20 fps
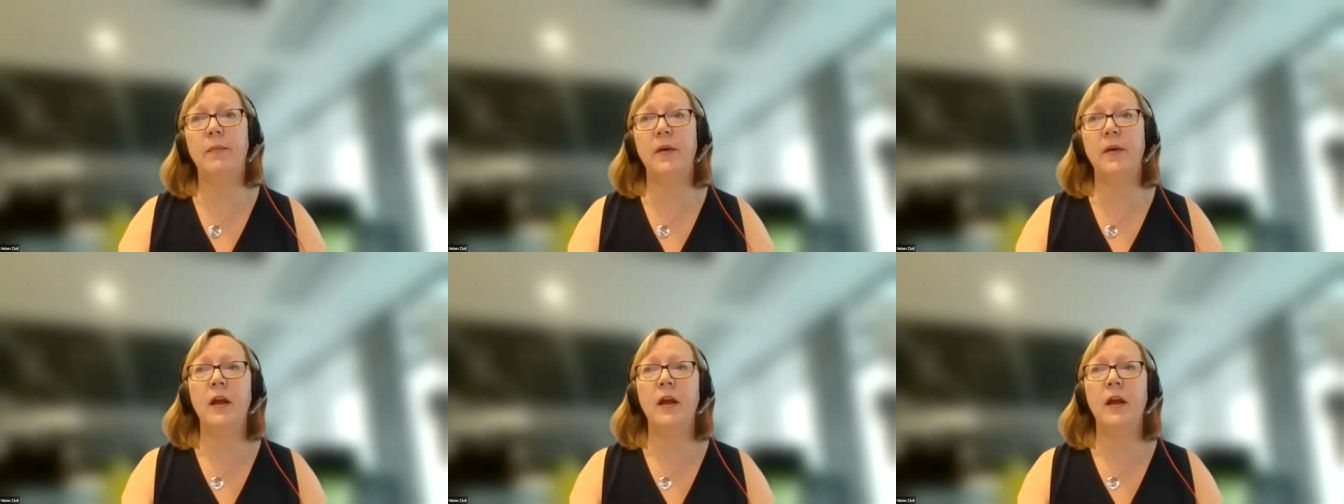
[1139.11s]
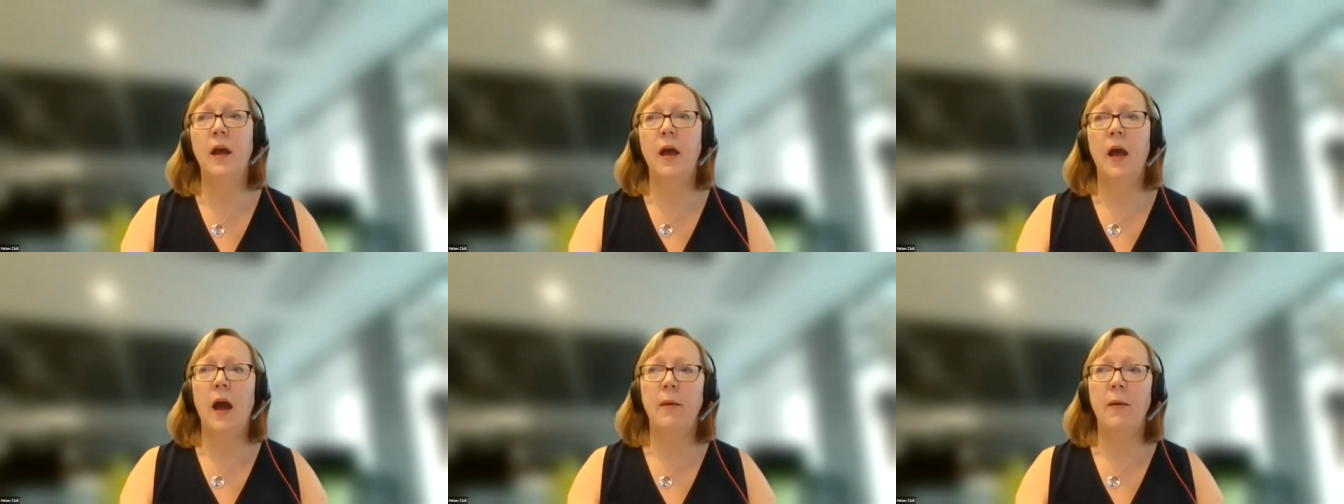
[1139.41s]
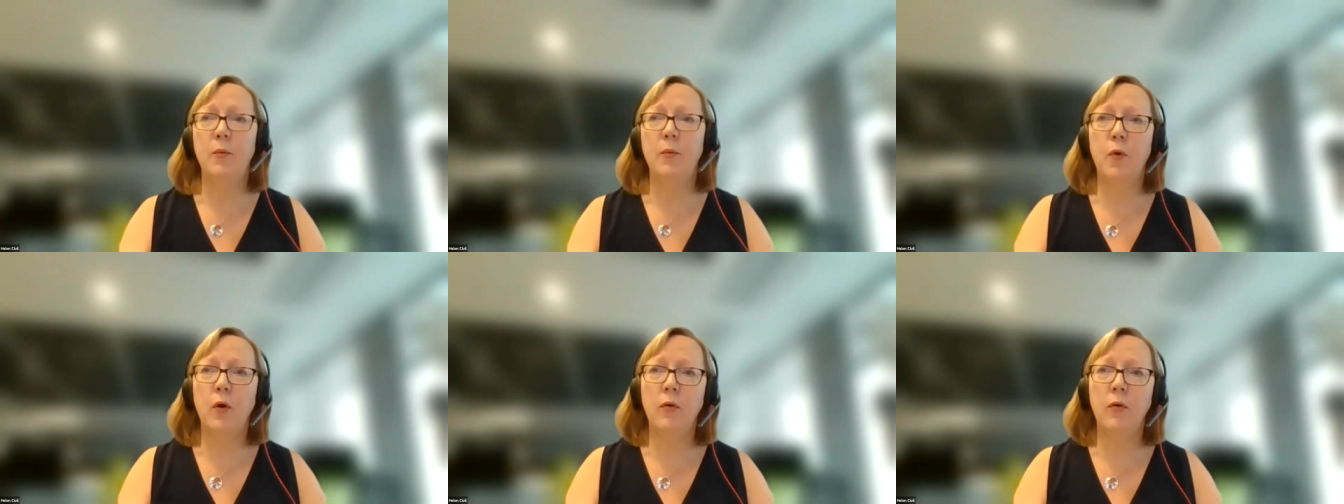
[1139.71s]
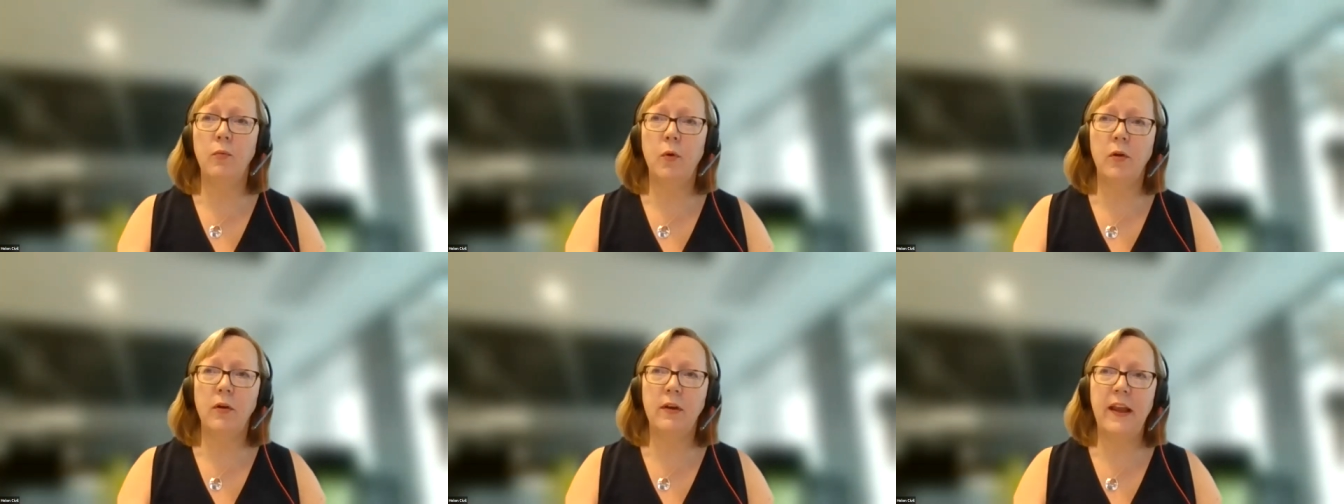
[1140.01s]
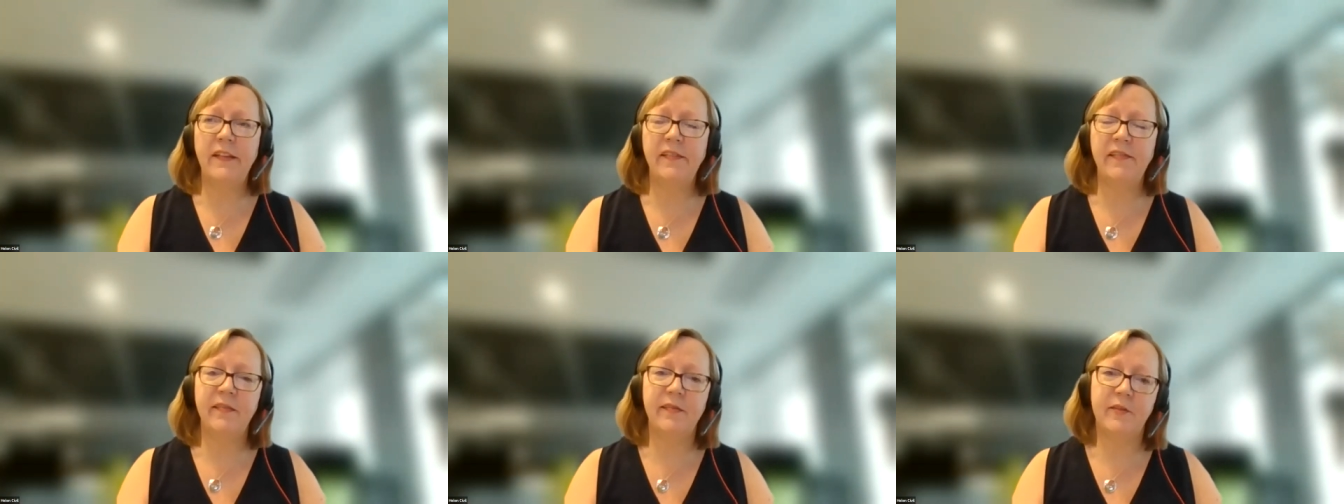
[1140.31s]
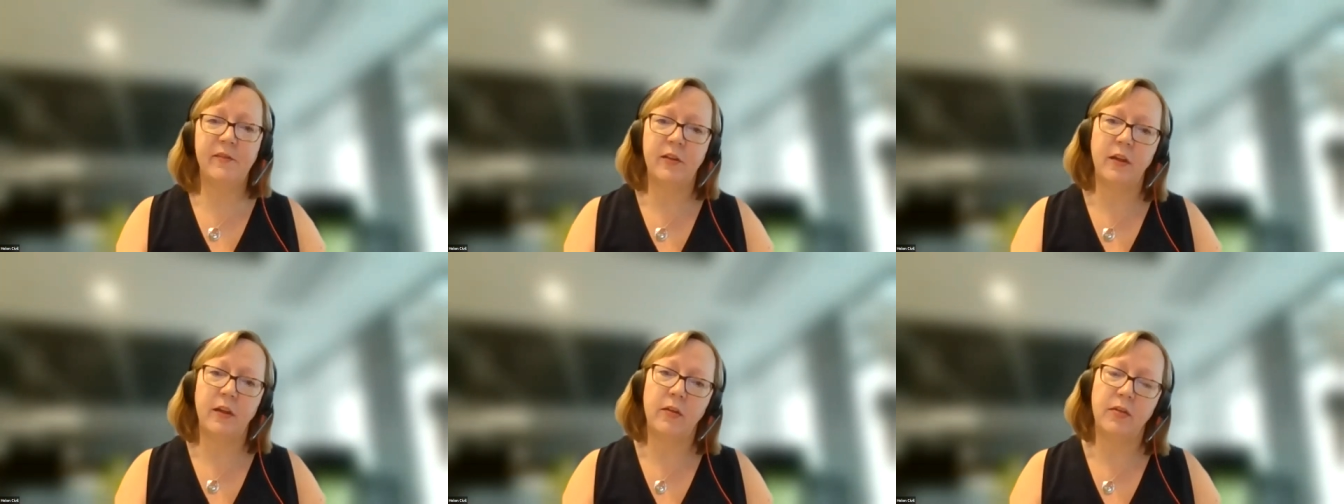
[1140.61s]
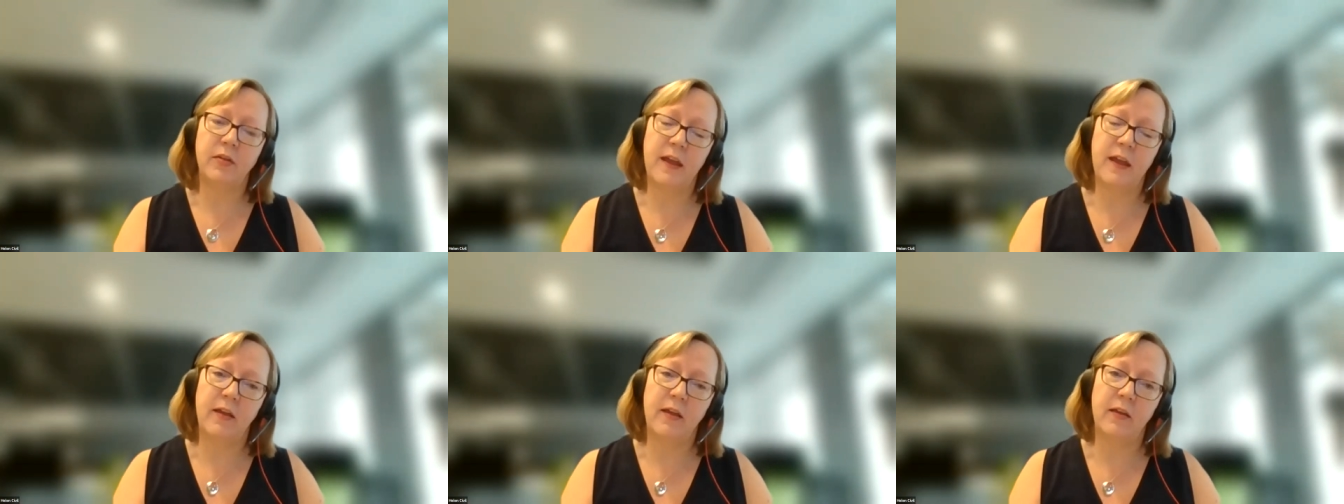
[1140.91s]
But I mean, what what lessons do you
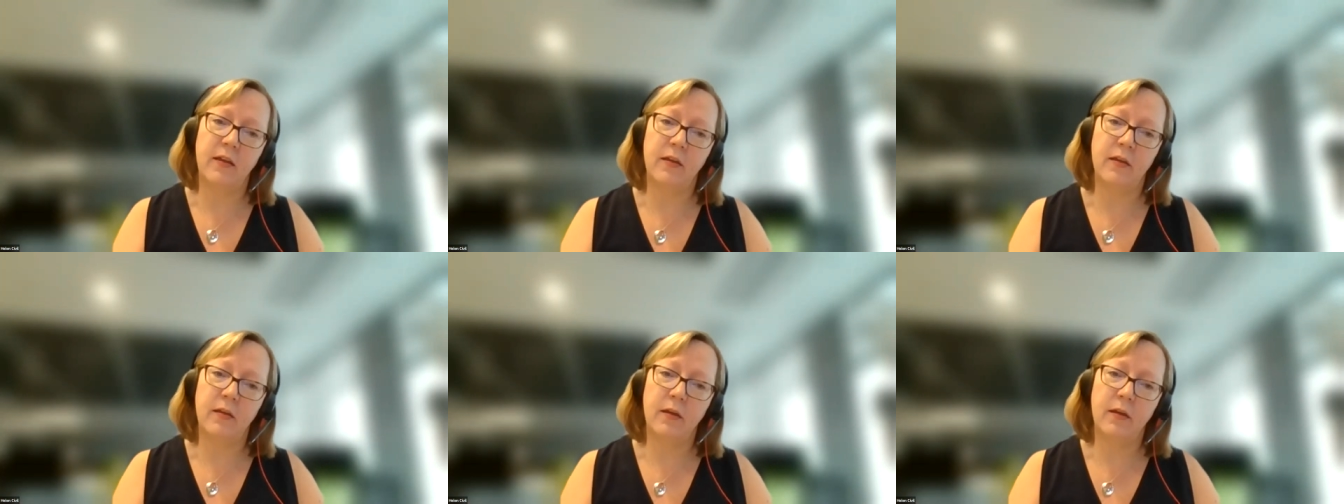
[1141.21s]
think